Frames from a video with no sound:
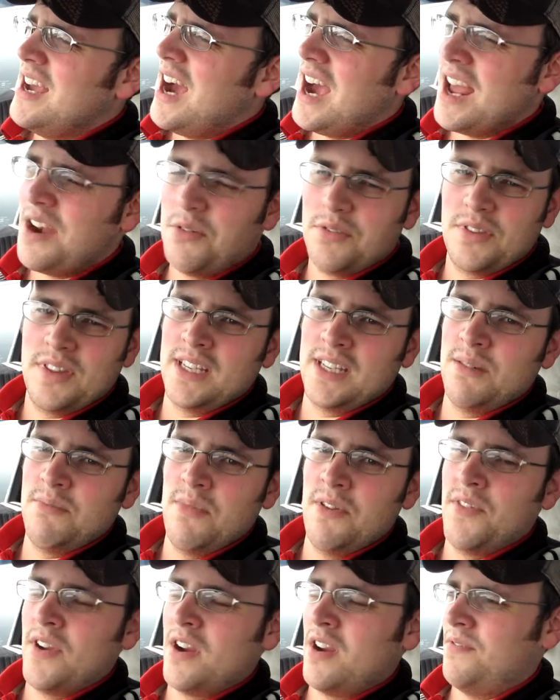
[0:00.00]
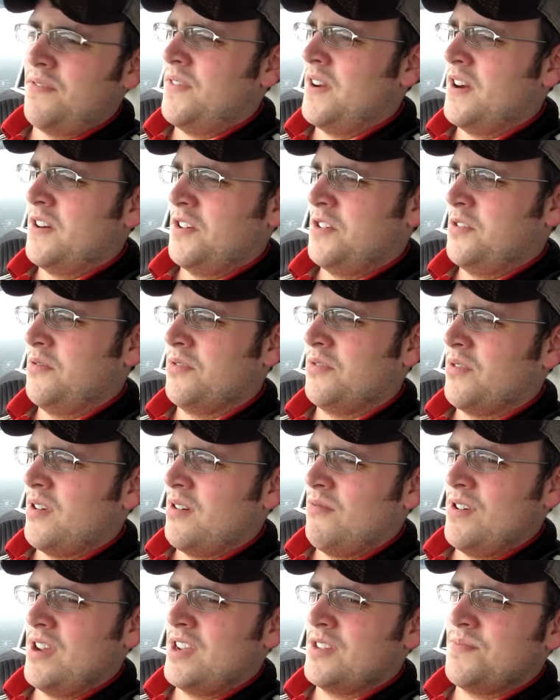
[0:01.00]
I don't think it'd be very fair to do
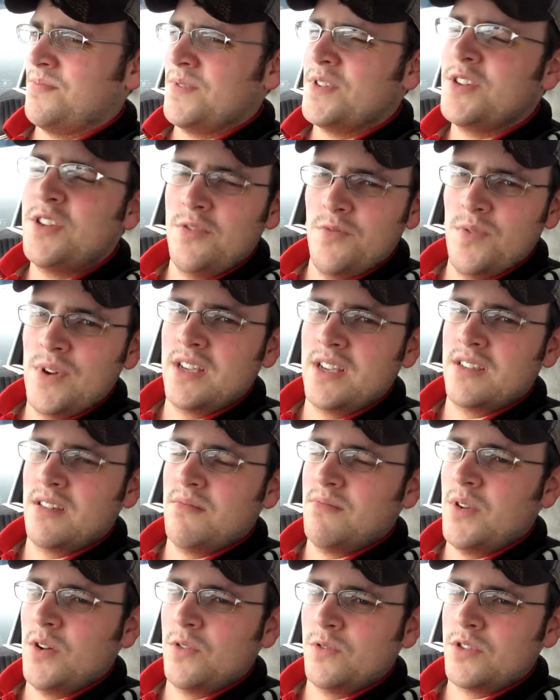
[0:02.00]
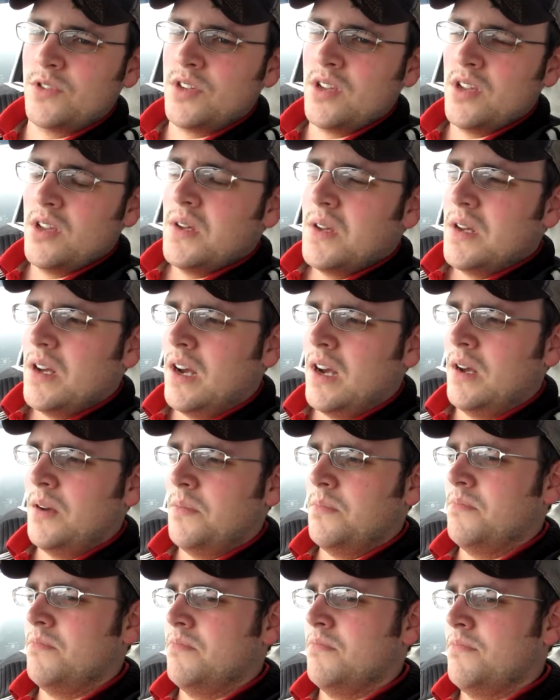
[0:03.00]
3 weeks, but 2 weeks at most.
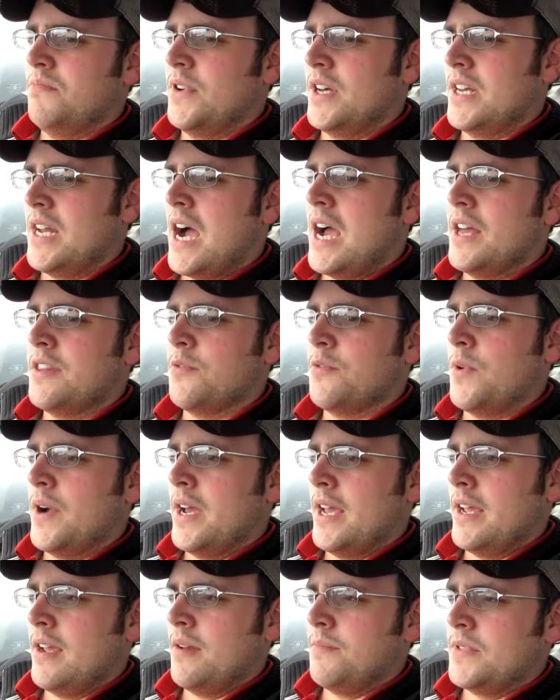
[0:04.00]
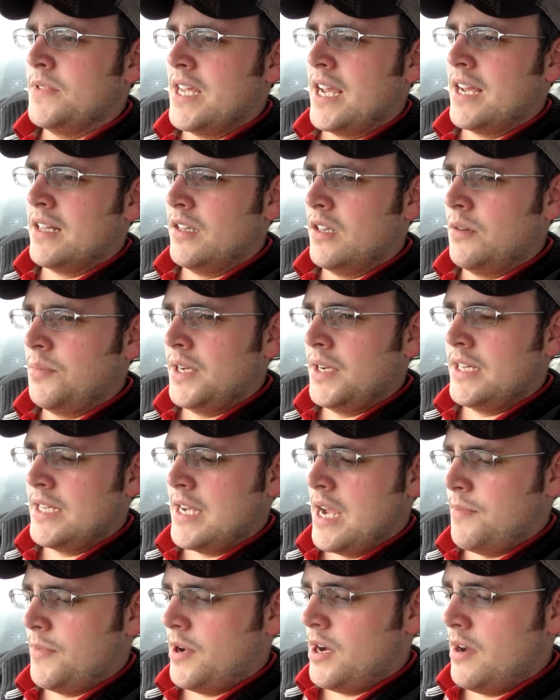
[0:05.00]
But either way, take a little bit of
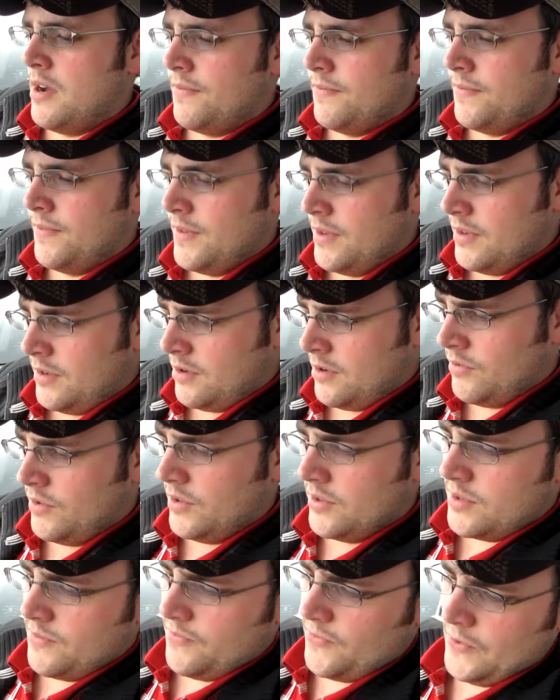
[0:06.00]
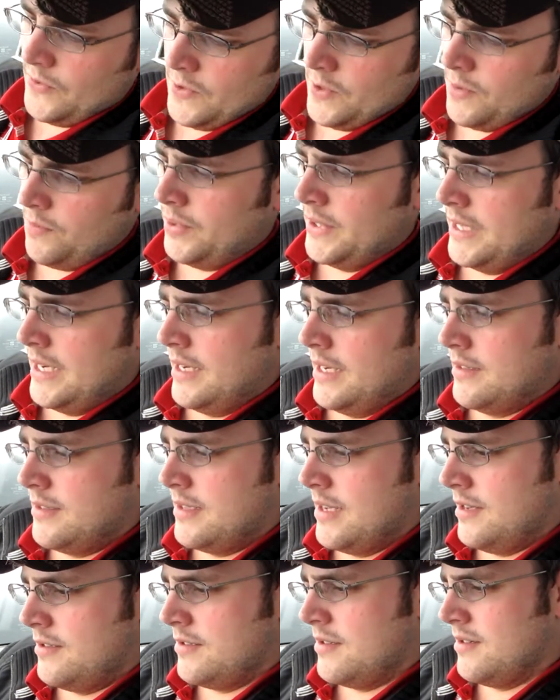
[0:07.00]
time off, go into some further planning
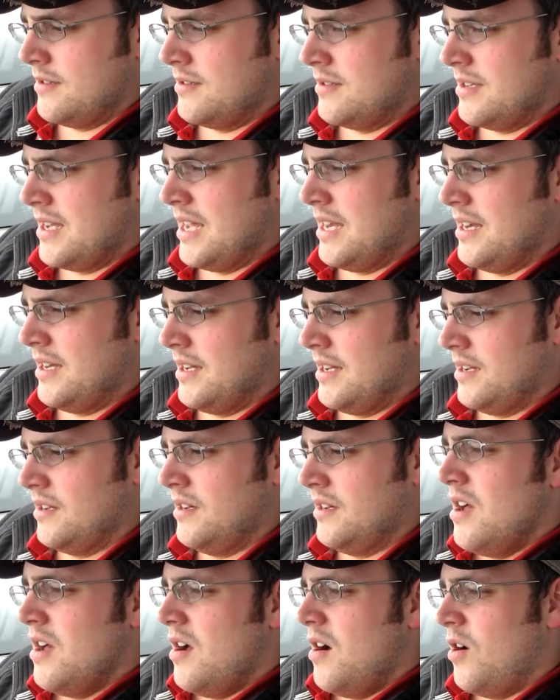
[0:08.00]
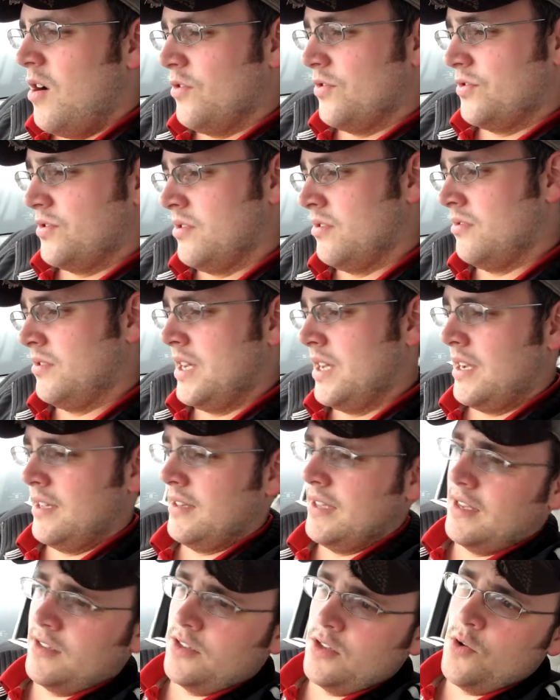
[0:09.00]
stages, and also
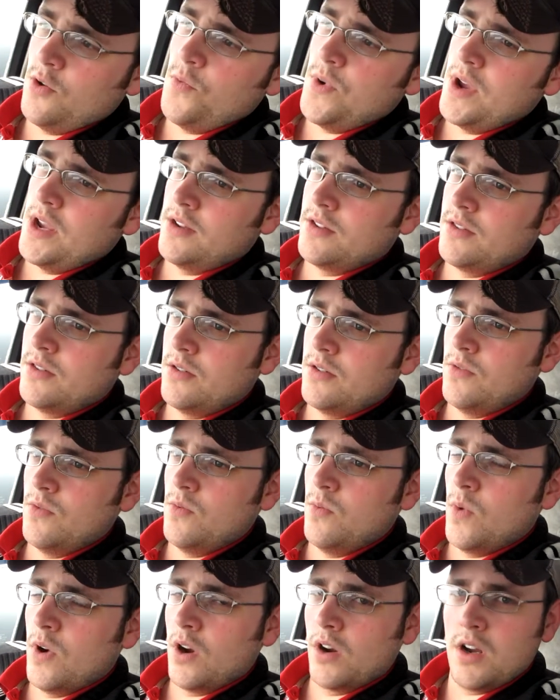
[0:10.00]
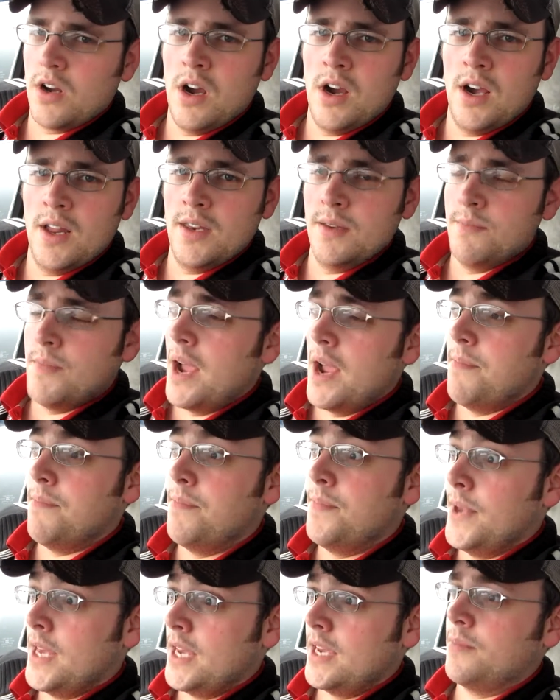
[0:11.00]
taking that 2 weeks to work on my
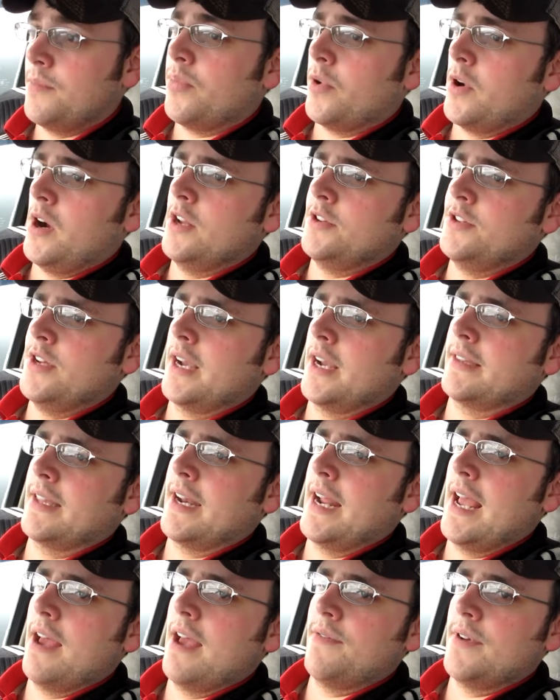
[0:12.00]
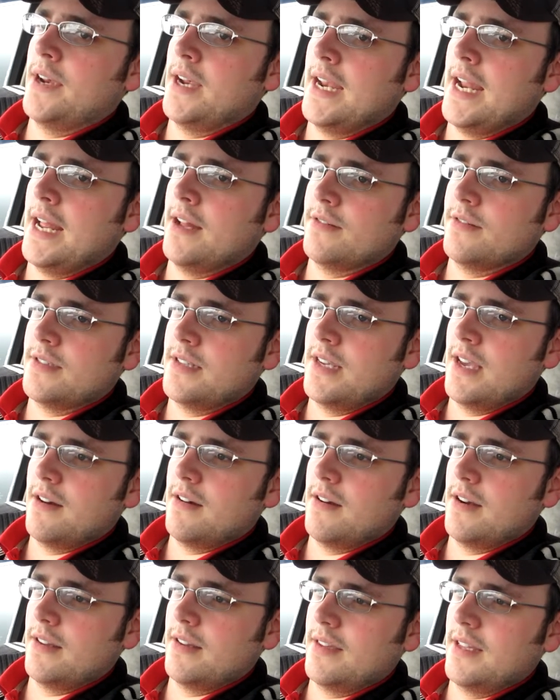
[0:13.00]
big project that I haven't announced yet
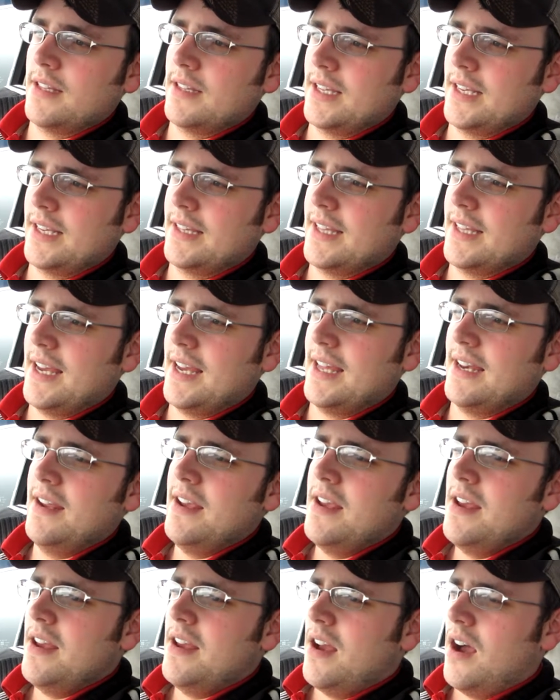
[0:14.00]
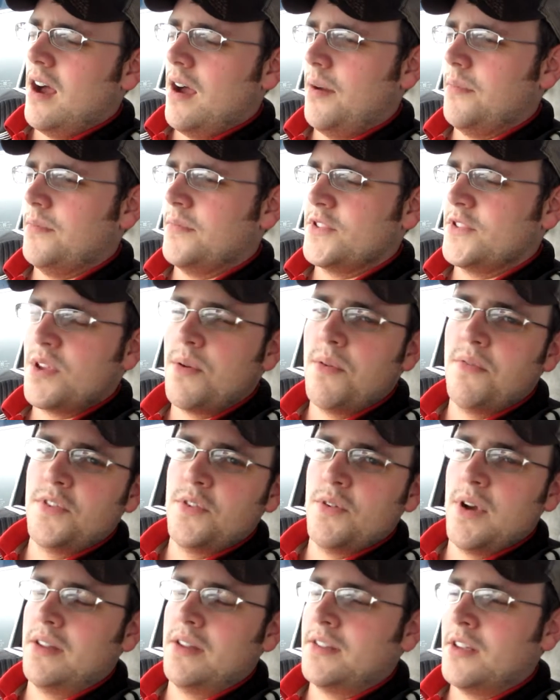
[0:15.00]
or anything like that. Some of
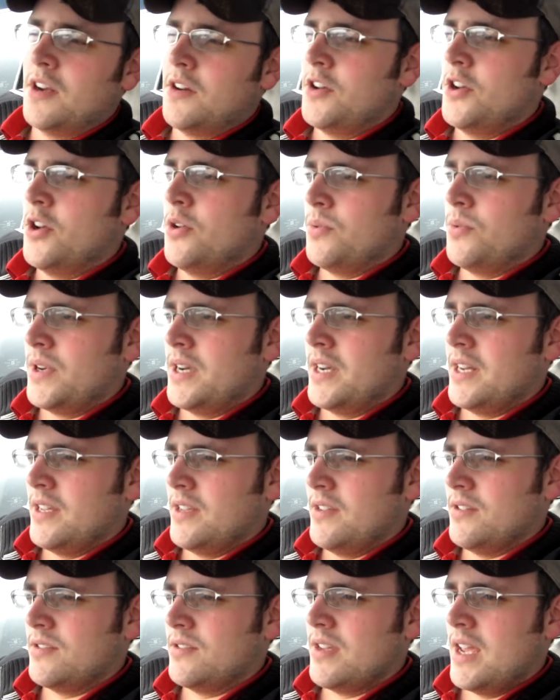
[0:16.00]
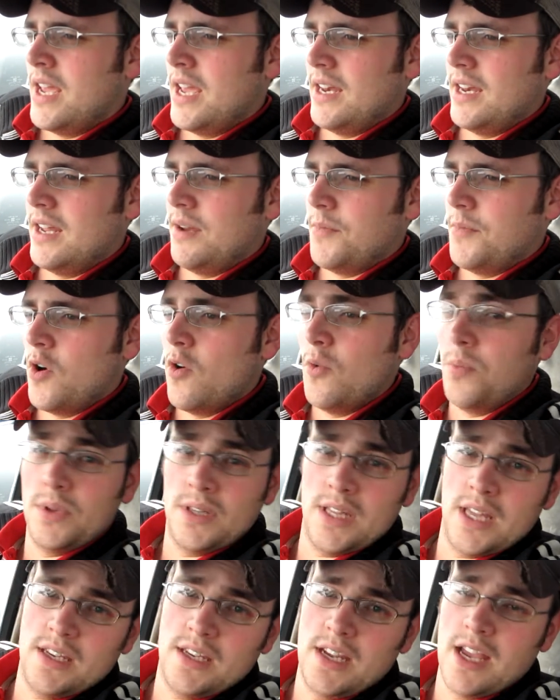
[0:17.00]
you out there know what it is, and I'm
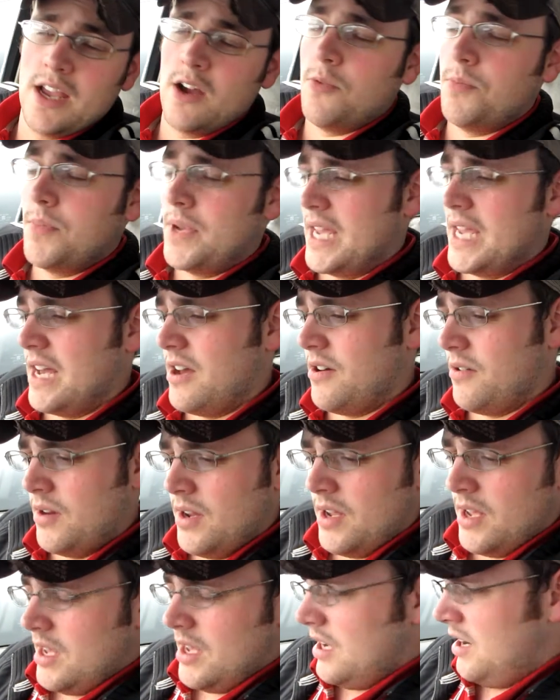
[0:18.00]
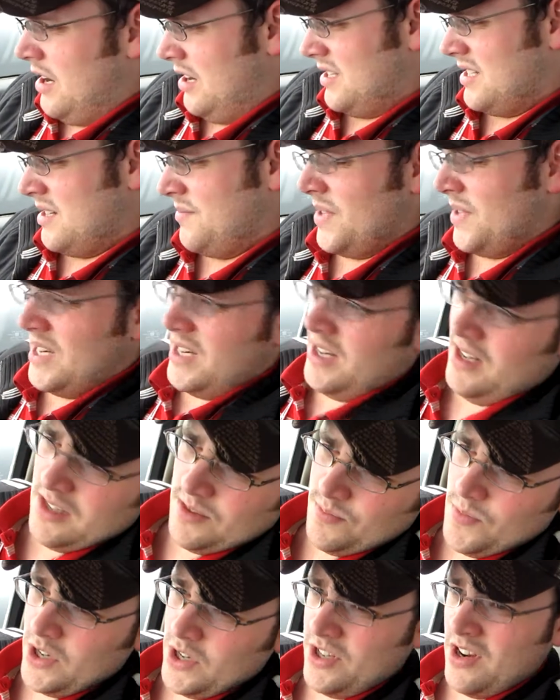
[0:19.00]
hoping that you help me out, because I'm going to need
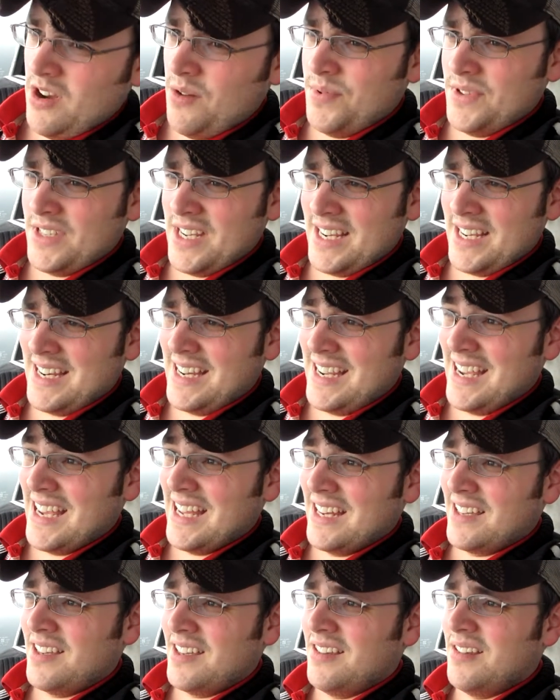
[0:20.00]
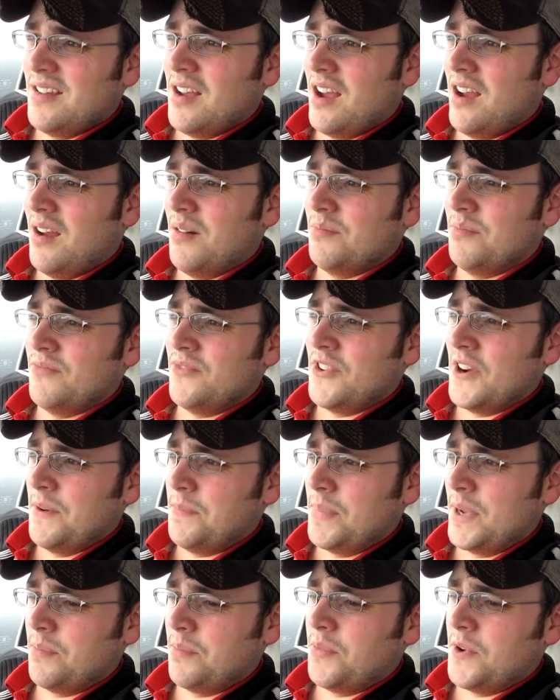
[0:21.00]
as much help as I can get. Very
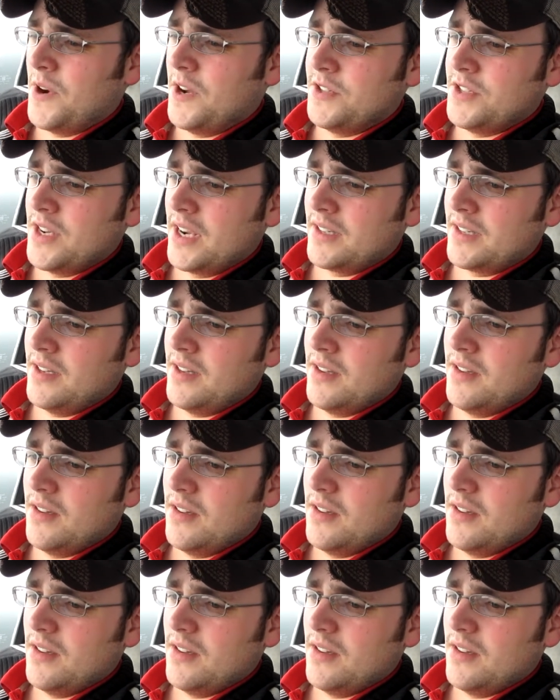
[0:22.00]
big project.